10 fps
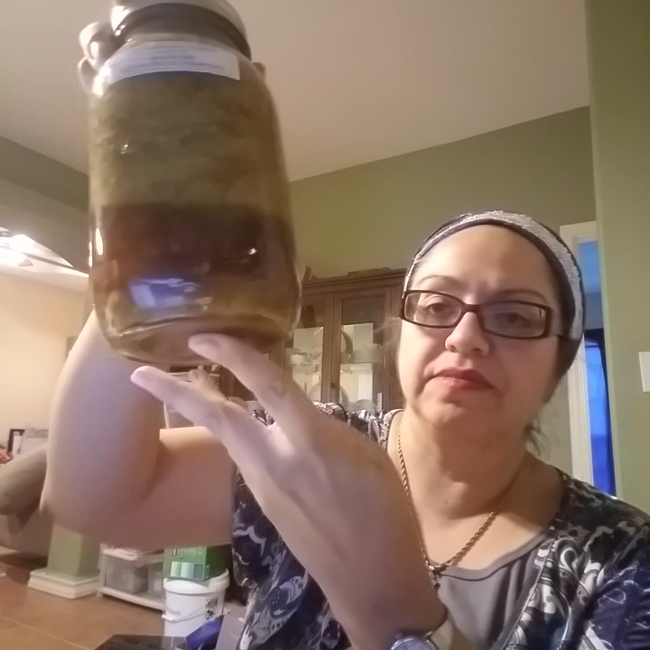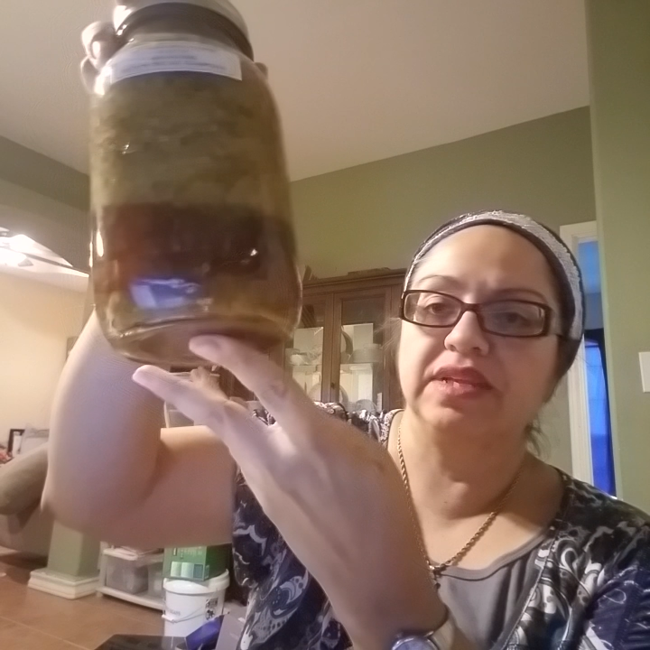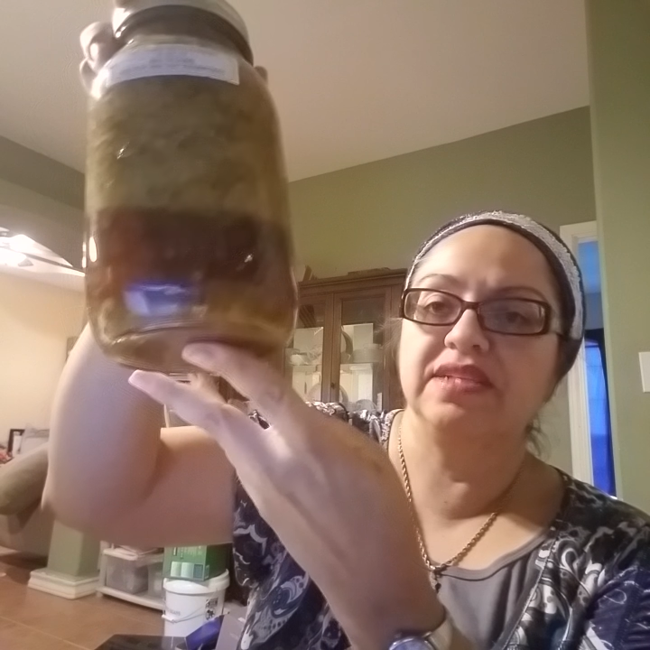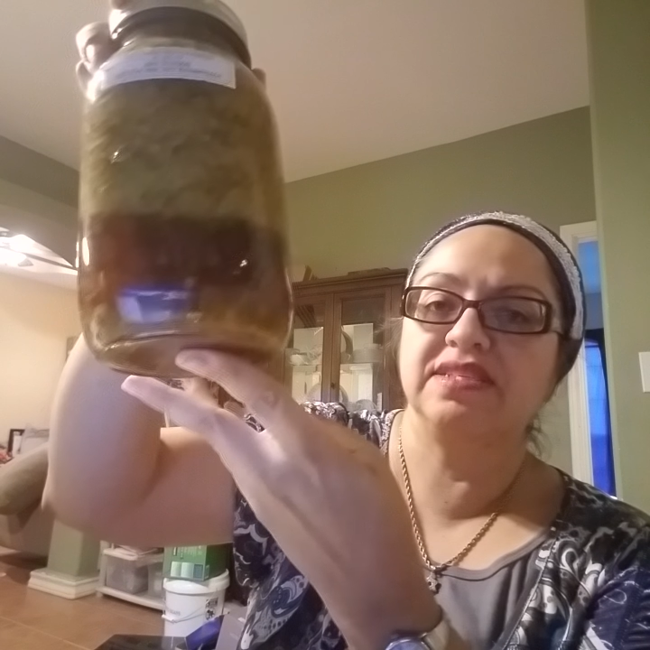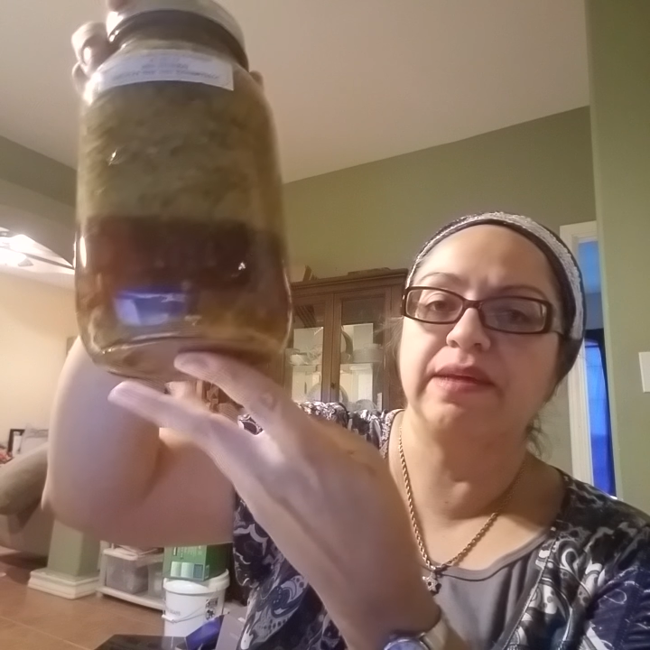
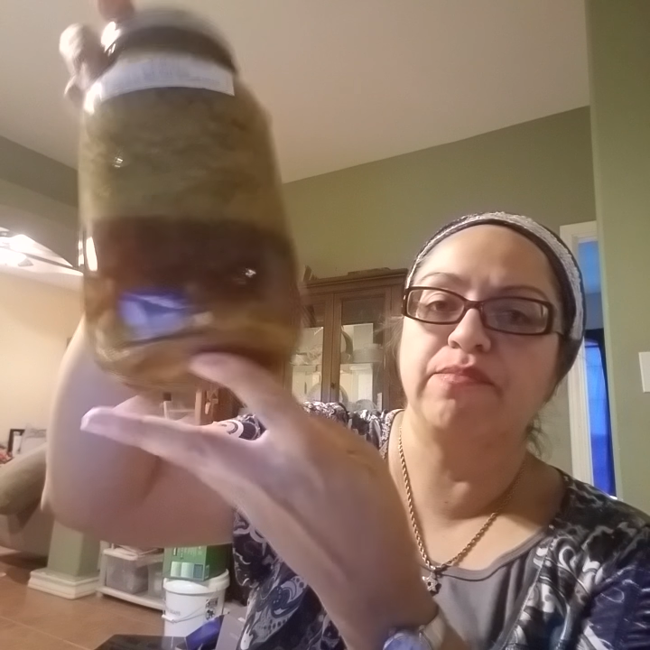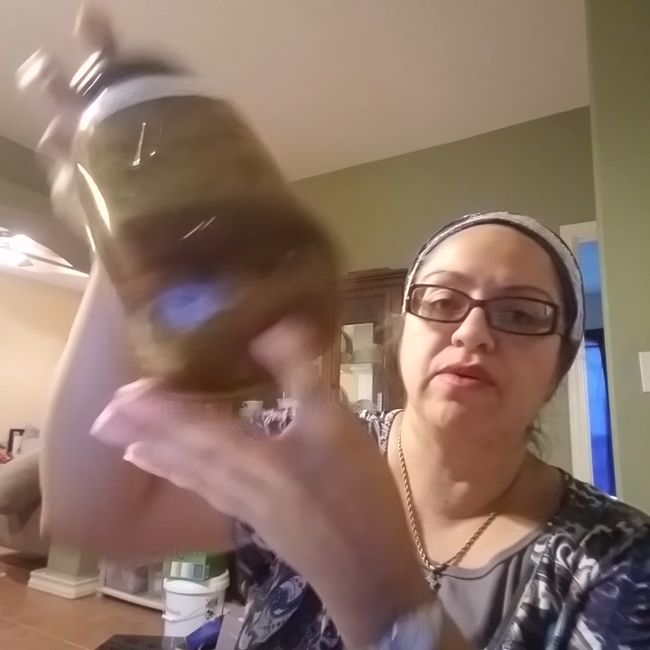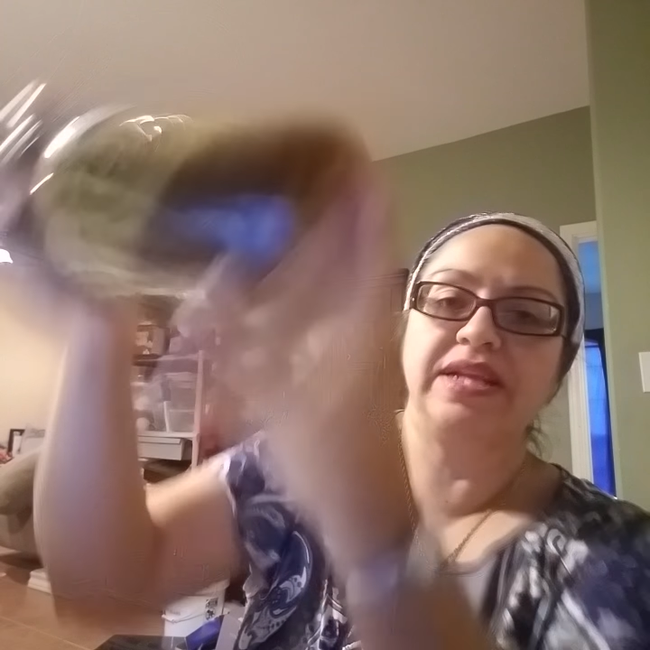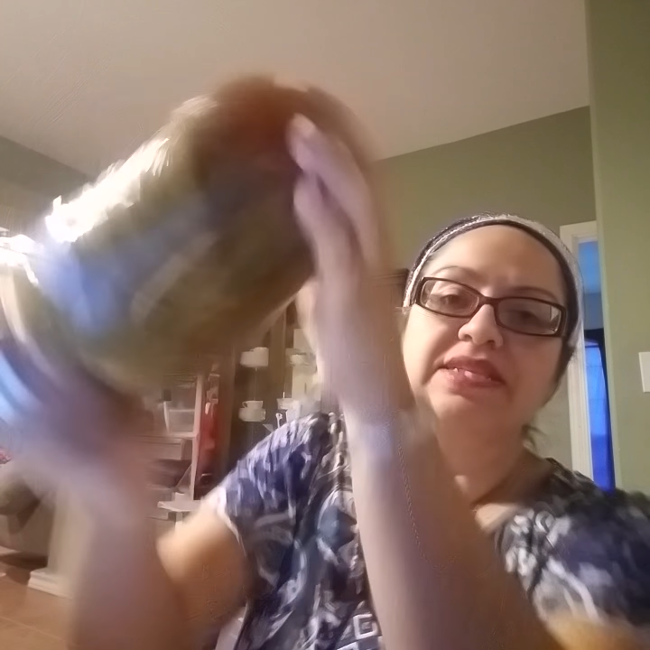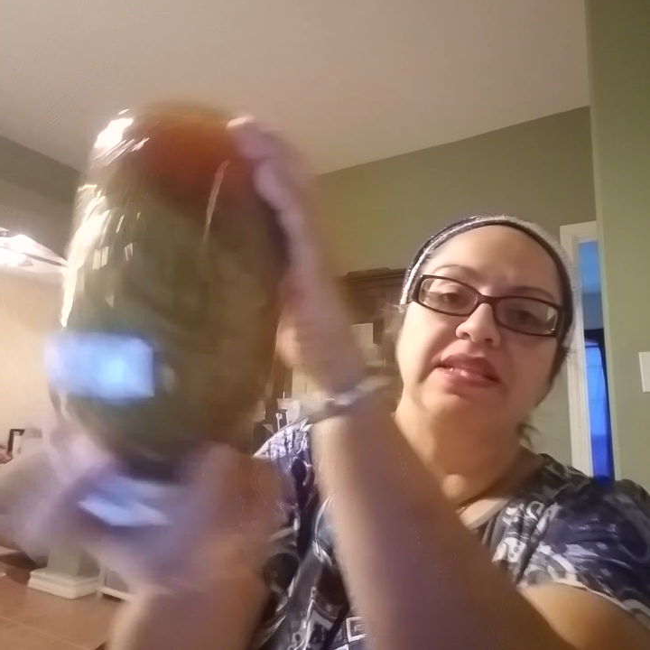It
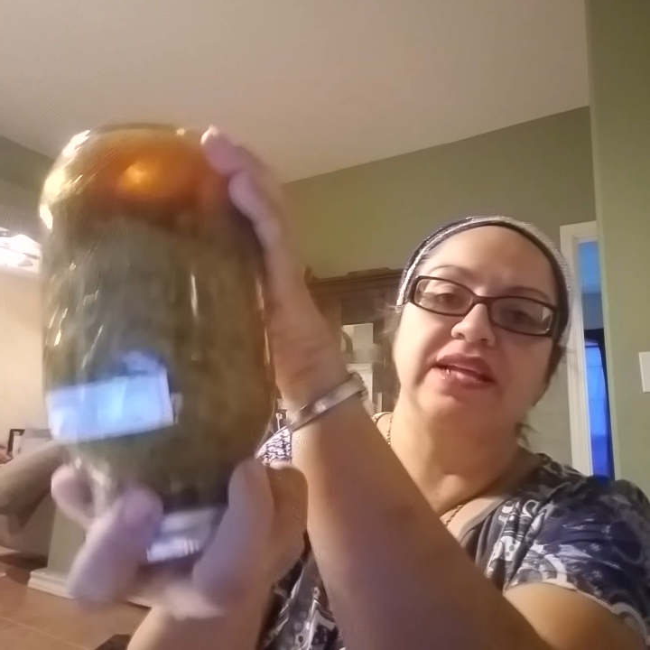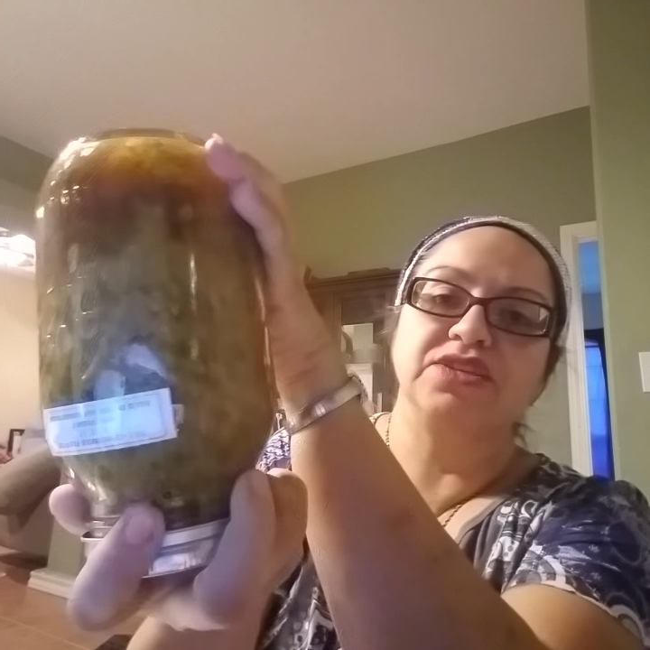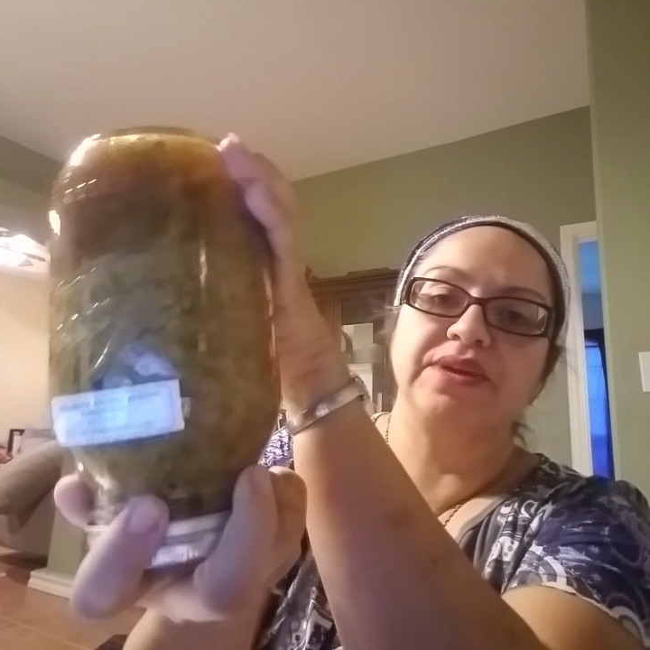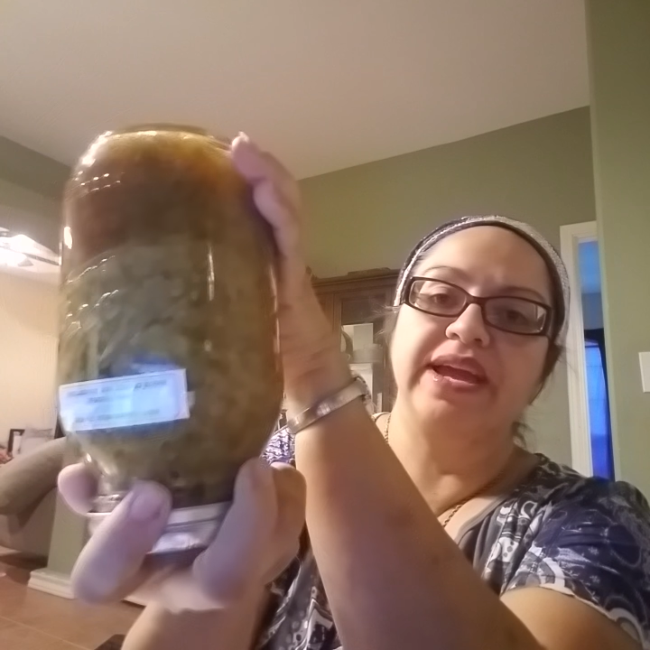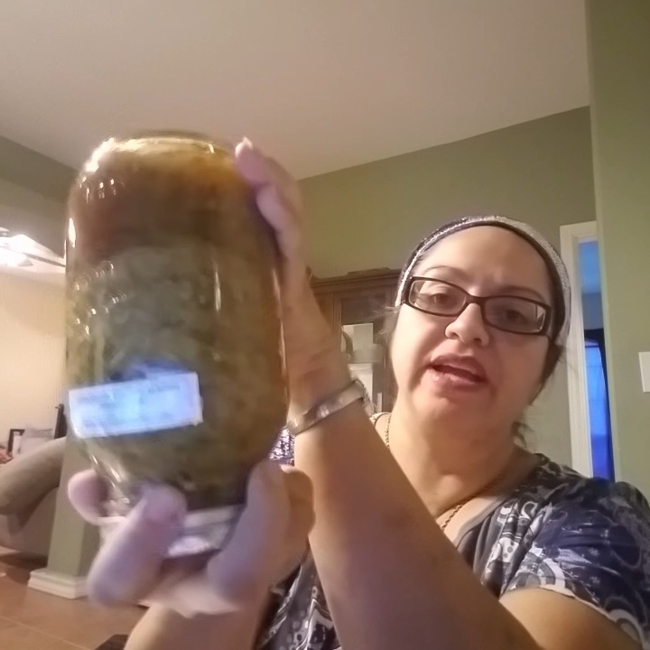separates, and that's
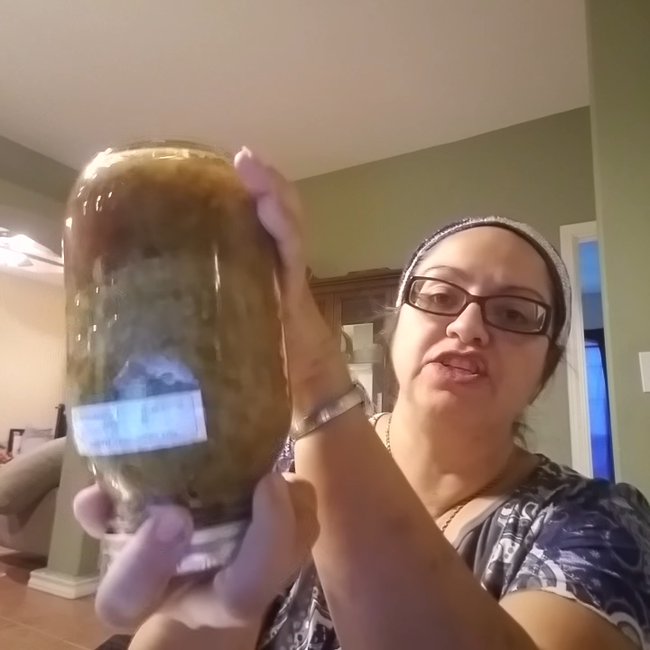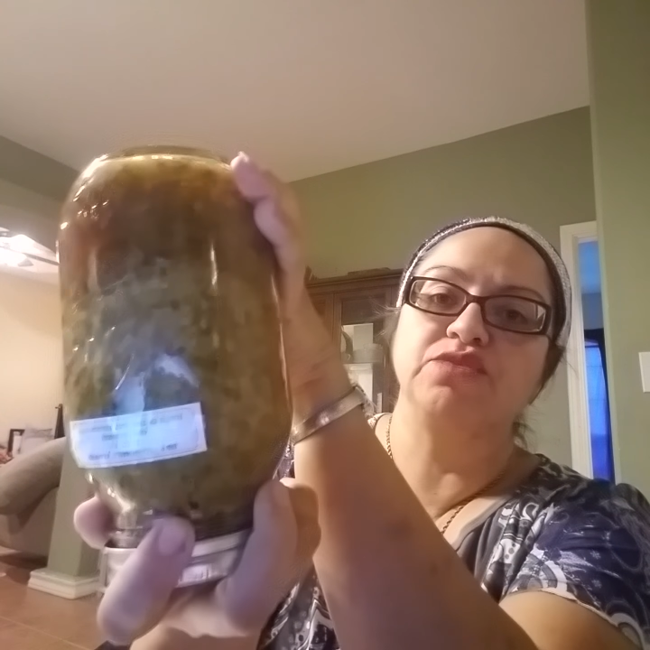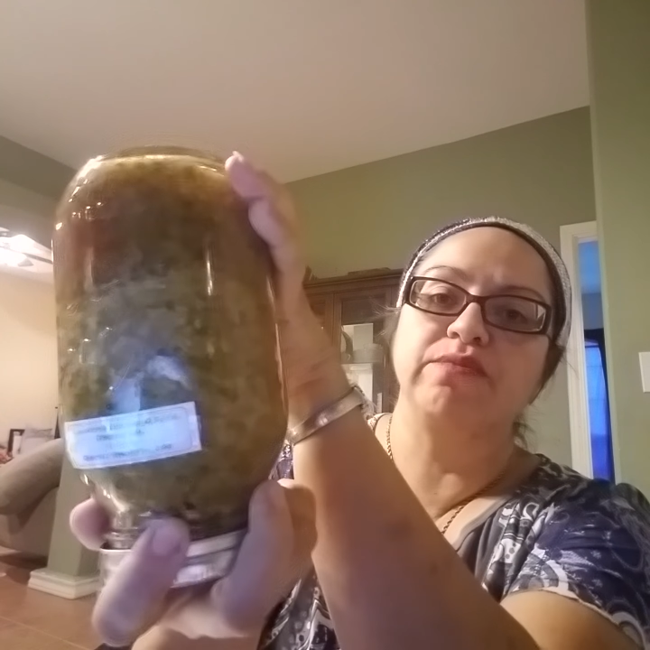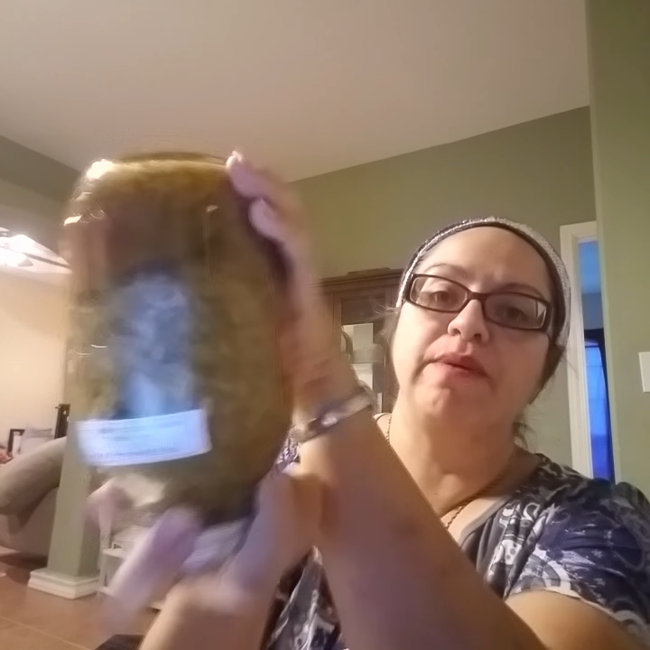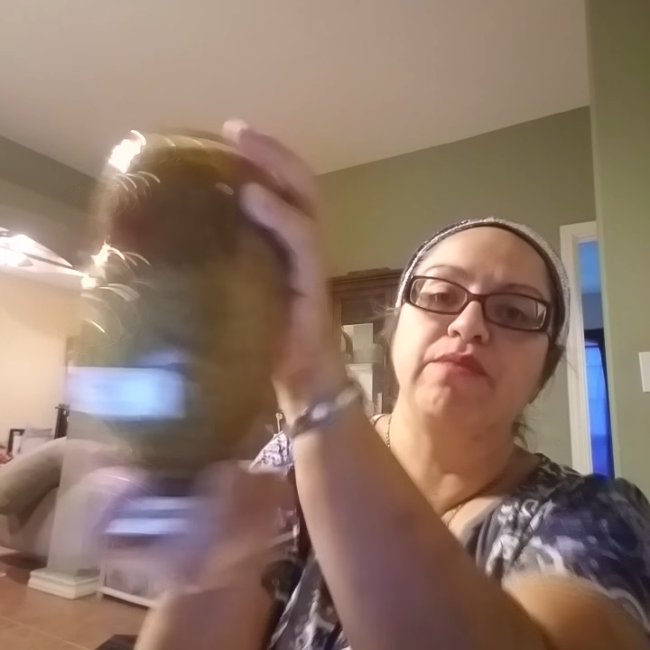okay. Just
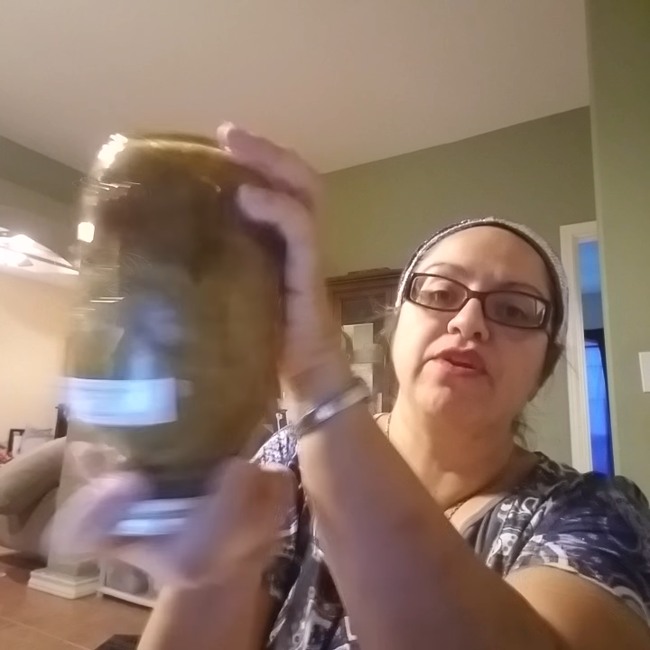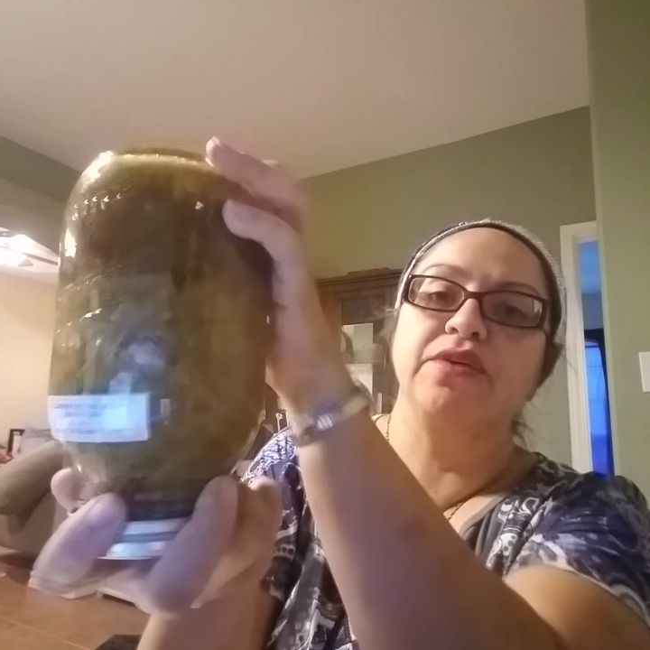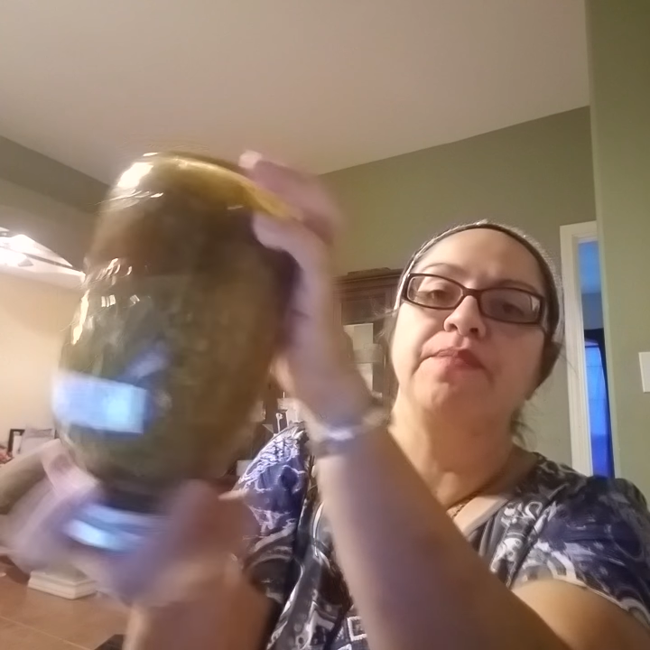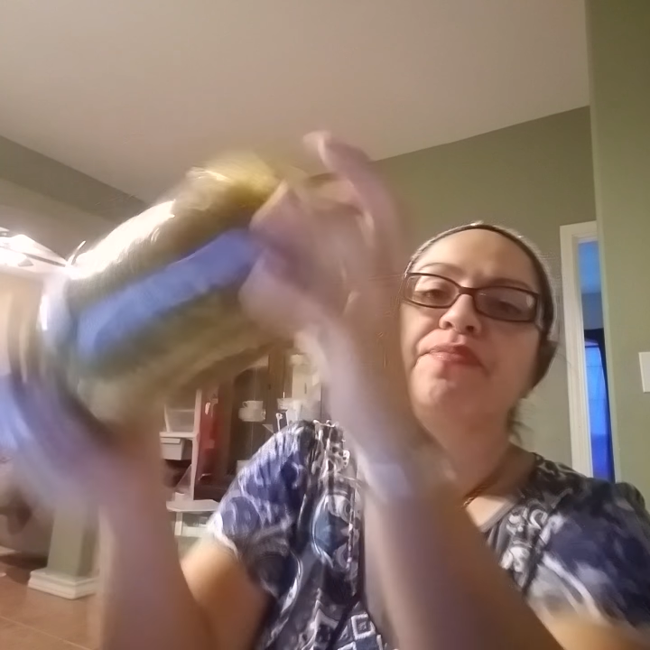remember to